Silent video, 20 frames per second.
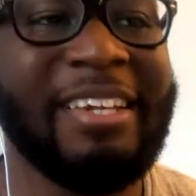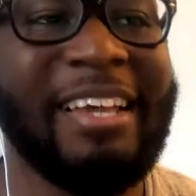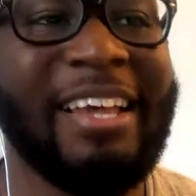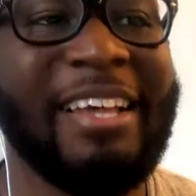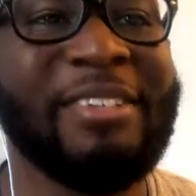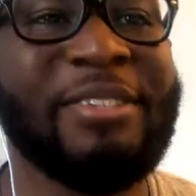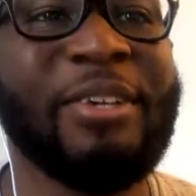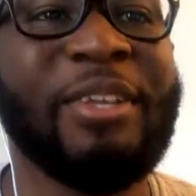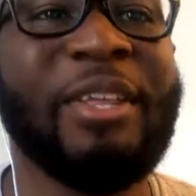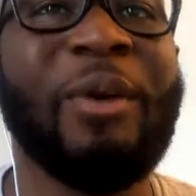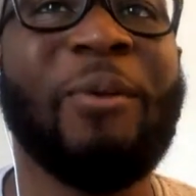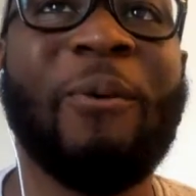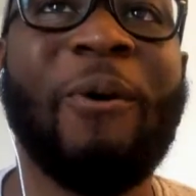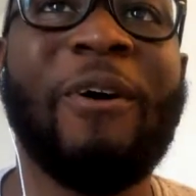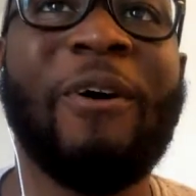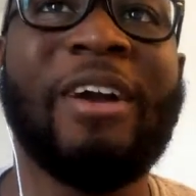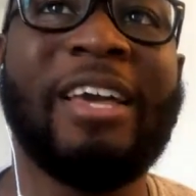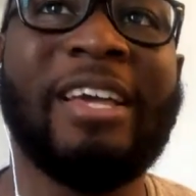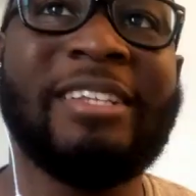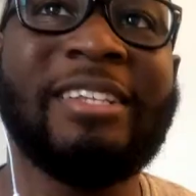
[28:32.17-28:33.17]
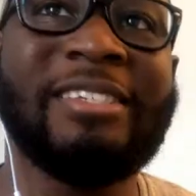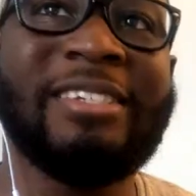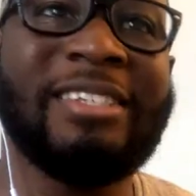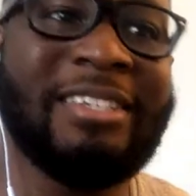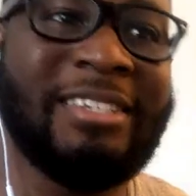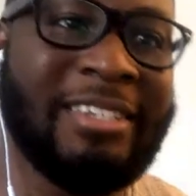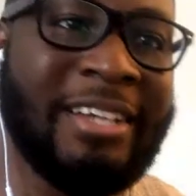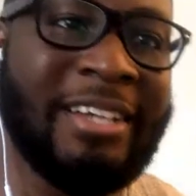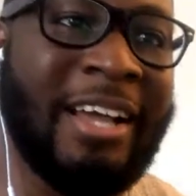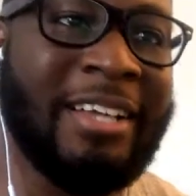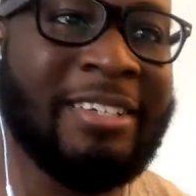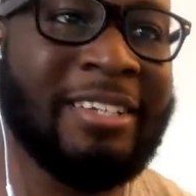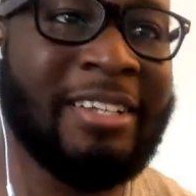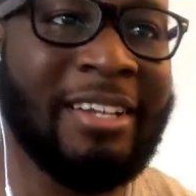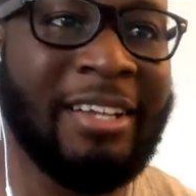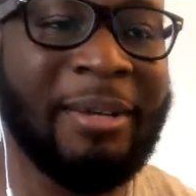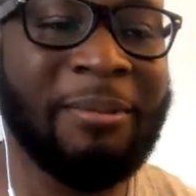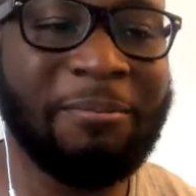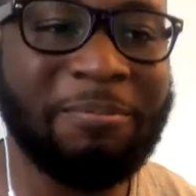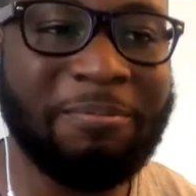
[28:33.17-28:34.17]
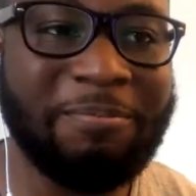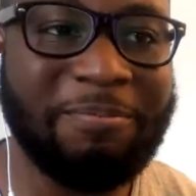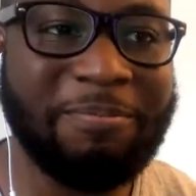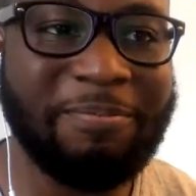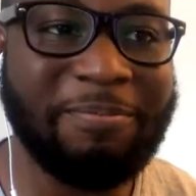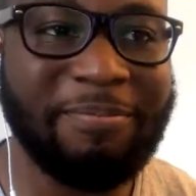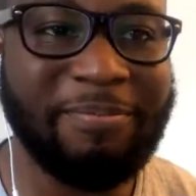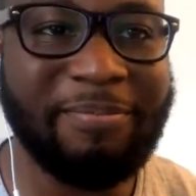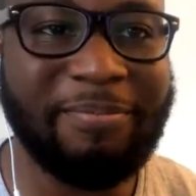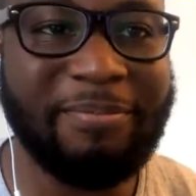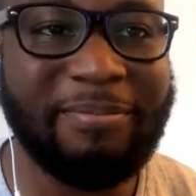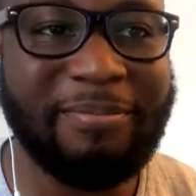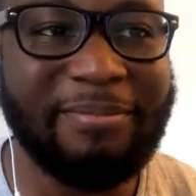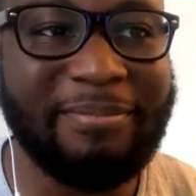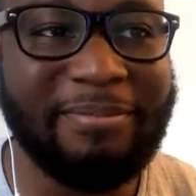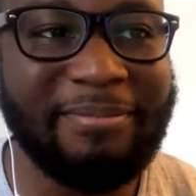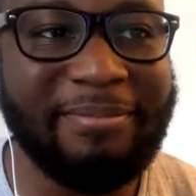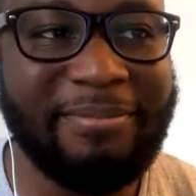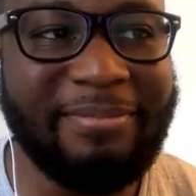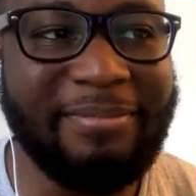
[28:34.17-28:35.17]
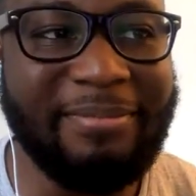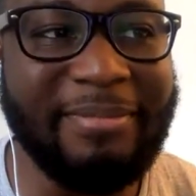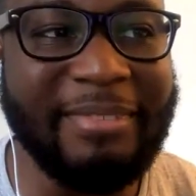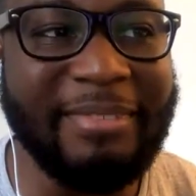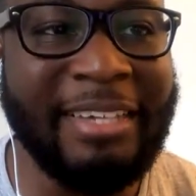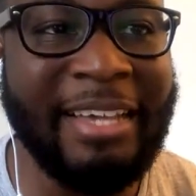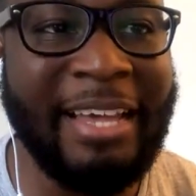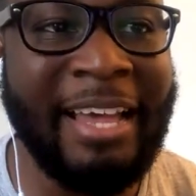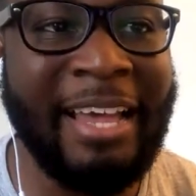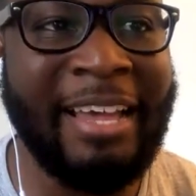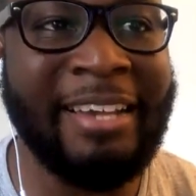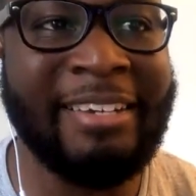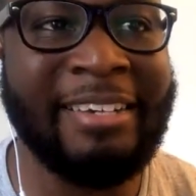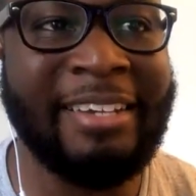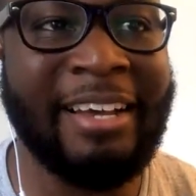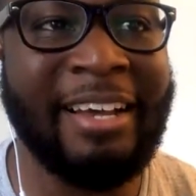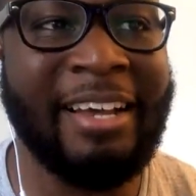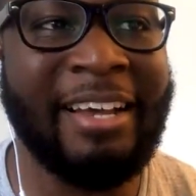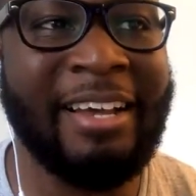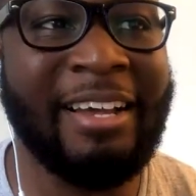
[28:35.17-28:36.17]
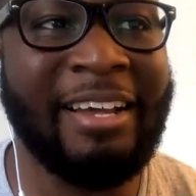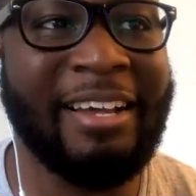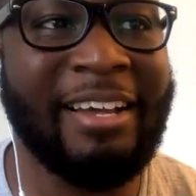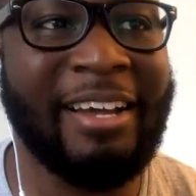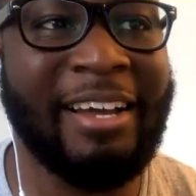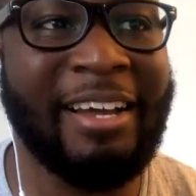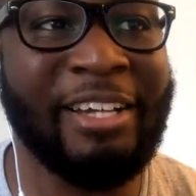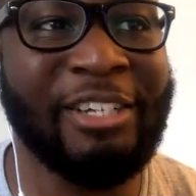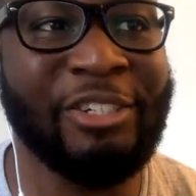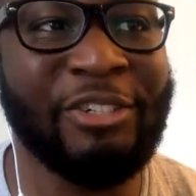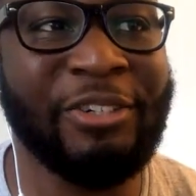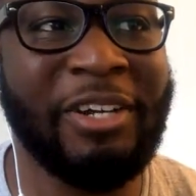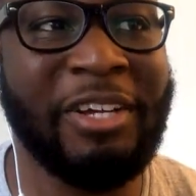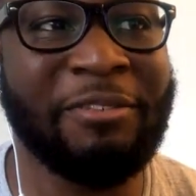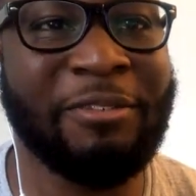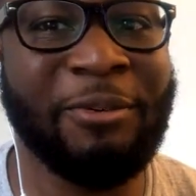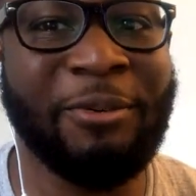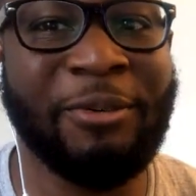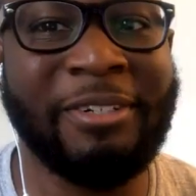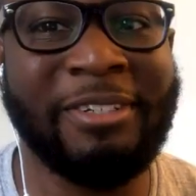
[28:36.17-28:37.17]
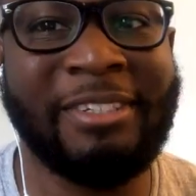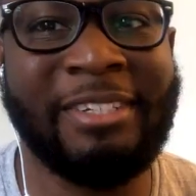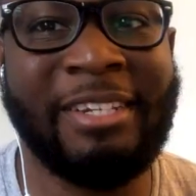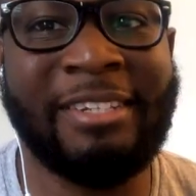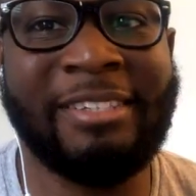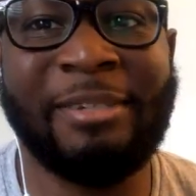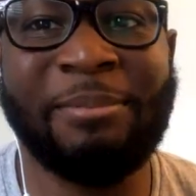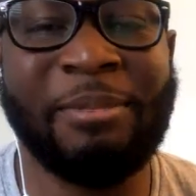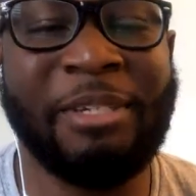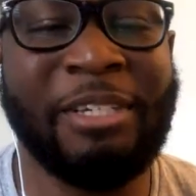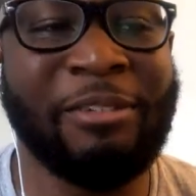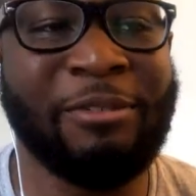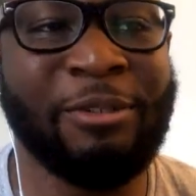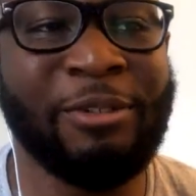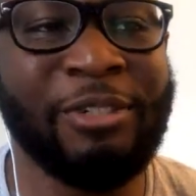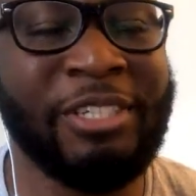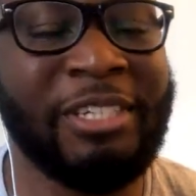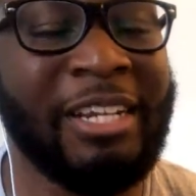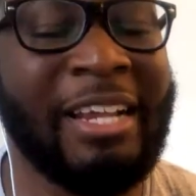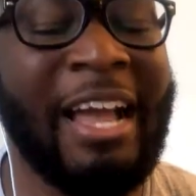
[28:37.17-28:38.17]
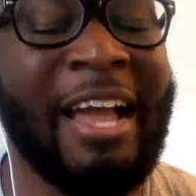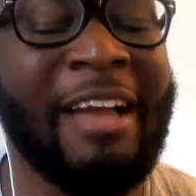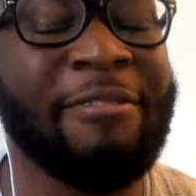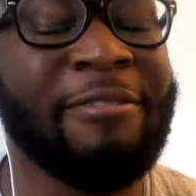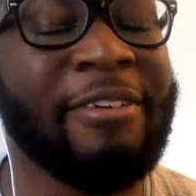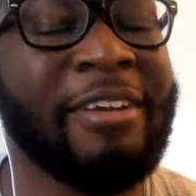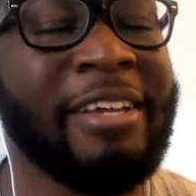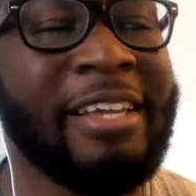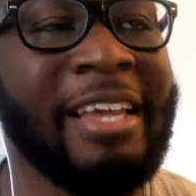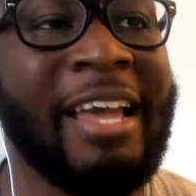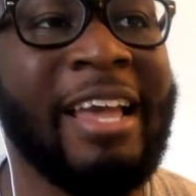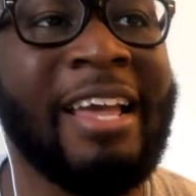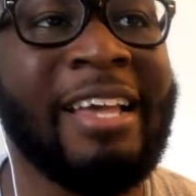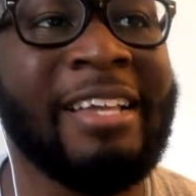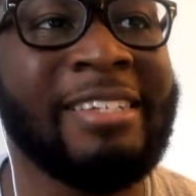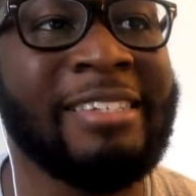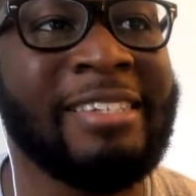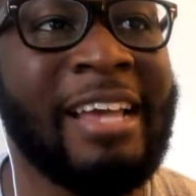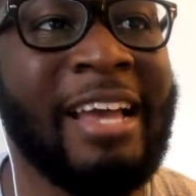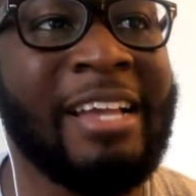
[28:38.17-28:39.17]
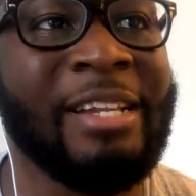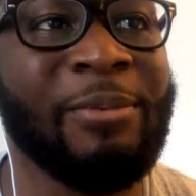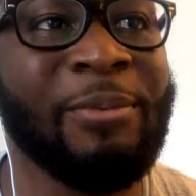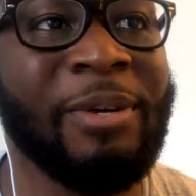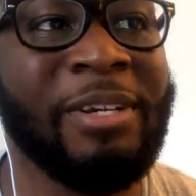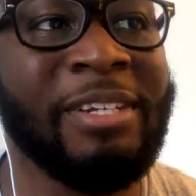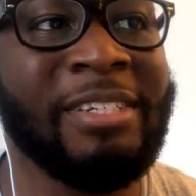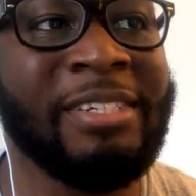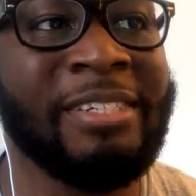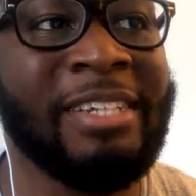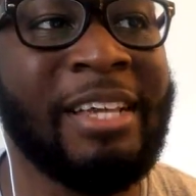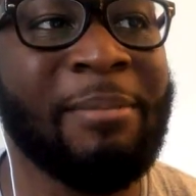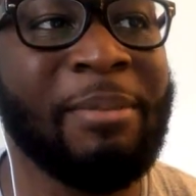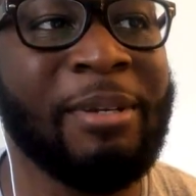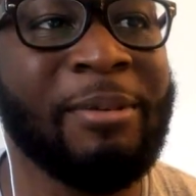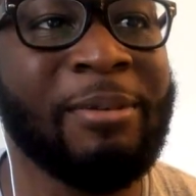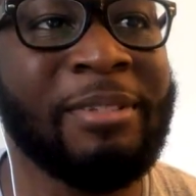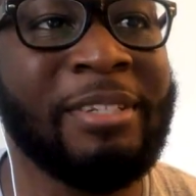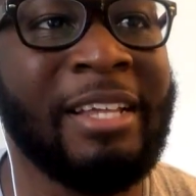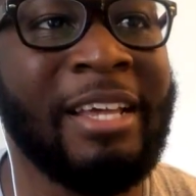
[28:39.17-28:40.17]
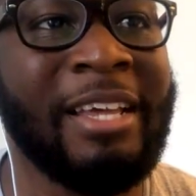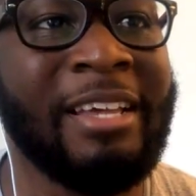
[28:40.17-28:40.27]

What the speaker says: so they walk into the jazz club, and Andre, of course, says some evil shit. I forget exactly what he said, but he was like,